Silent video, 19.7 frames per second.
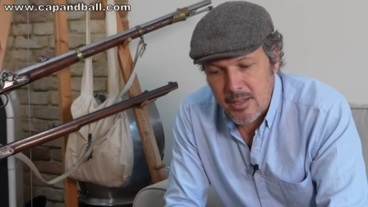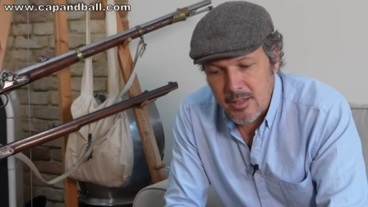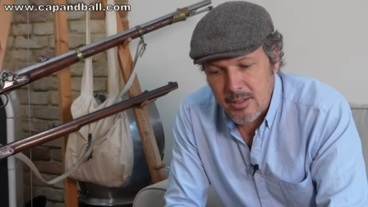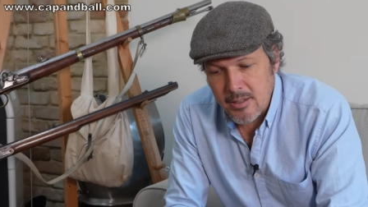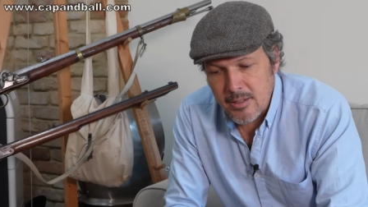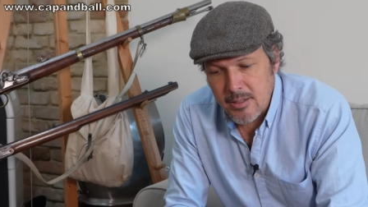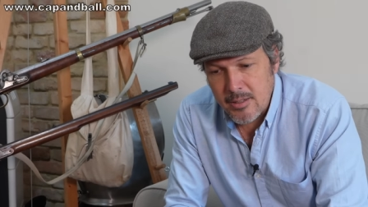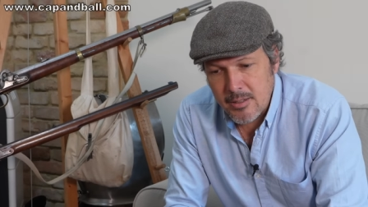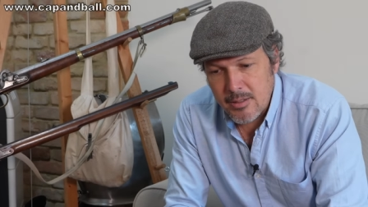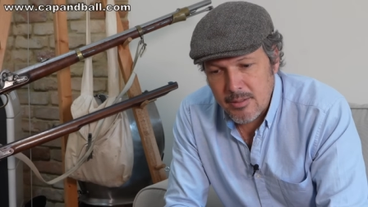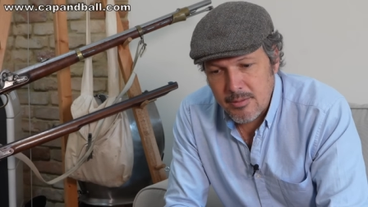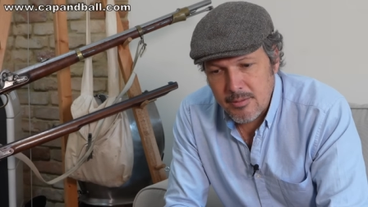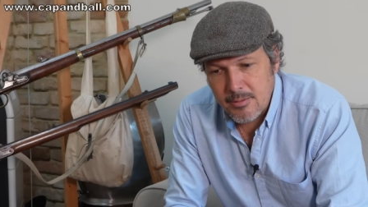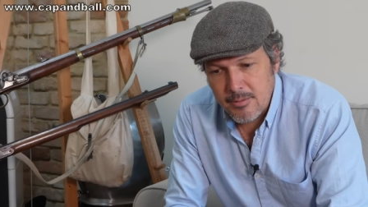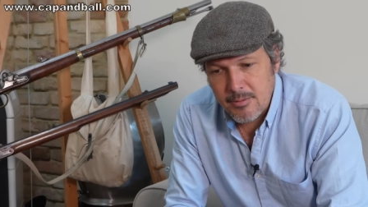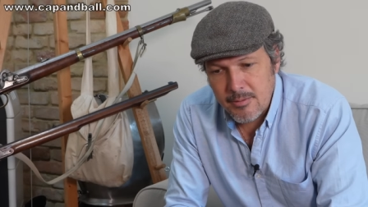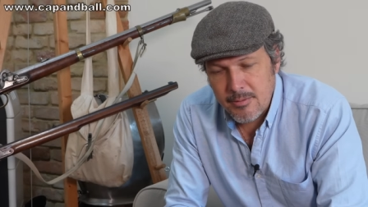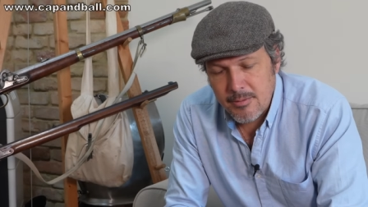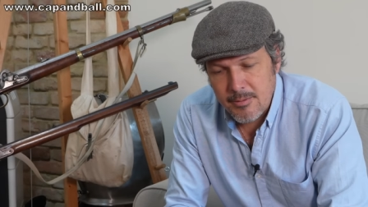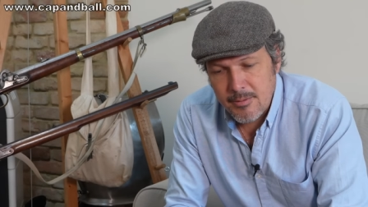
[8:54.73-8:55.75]
Uh,
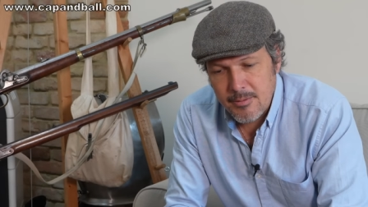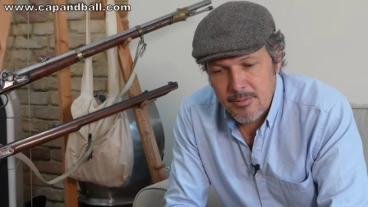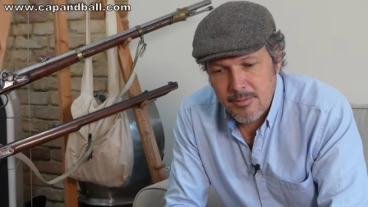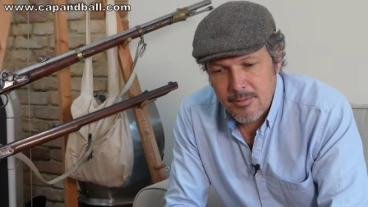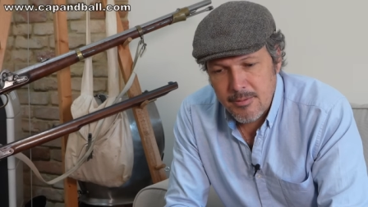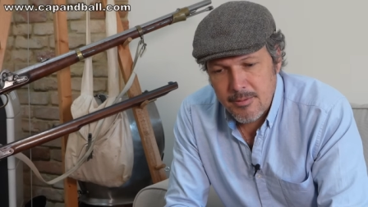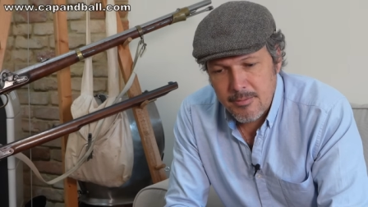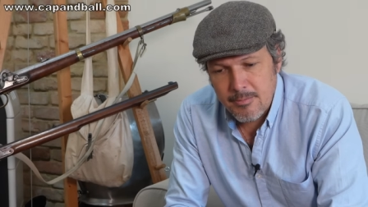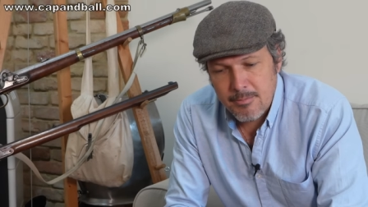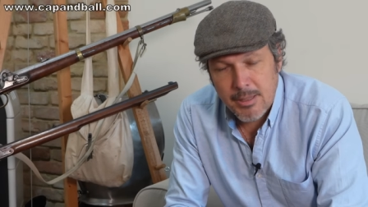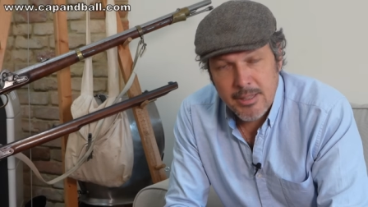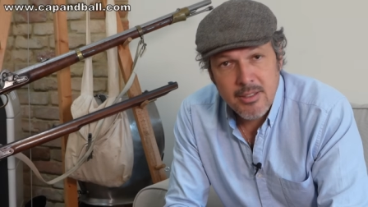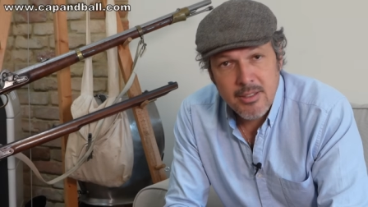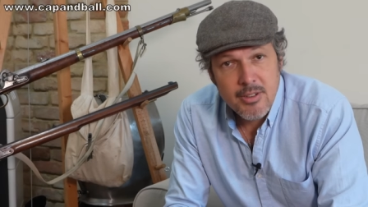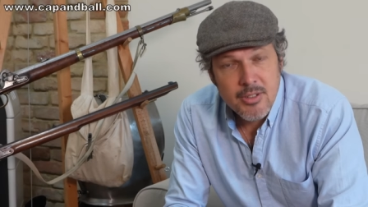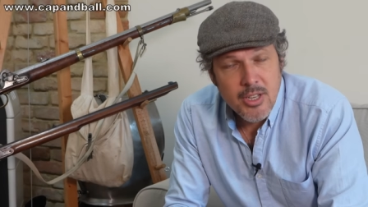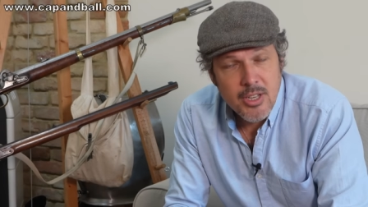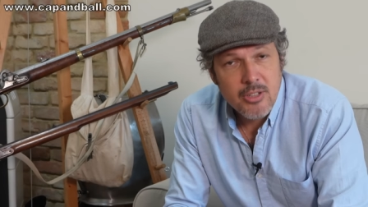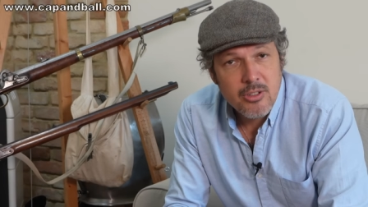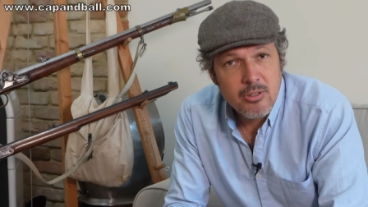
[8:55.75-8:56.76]
but
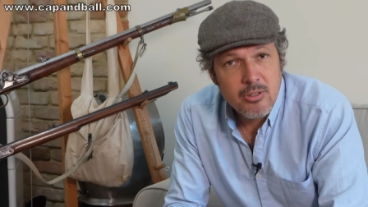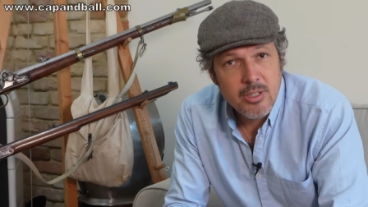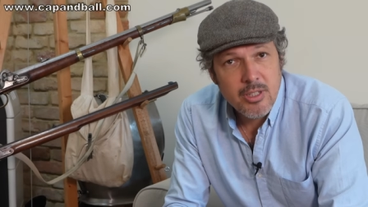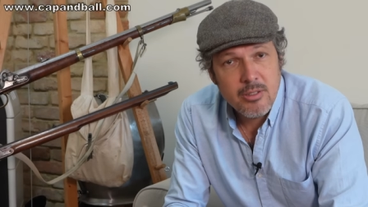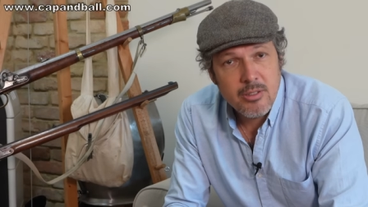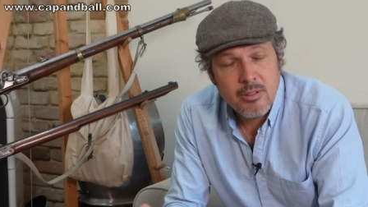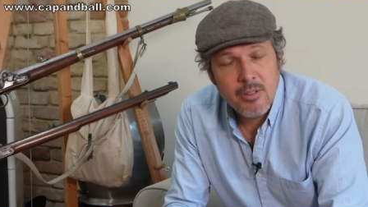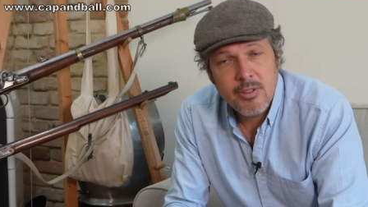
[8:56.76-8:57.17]
there is actually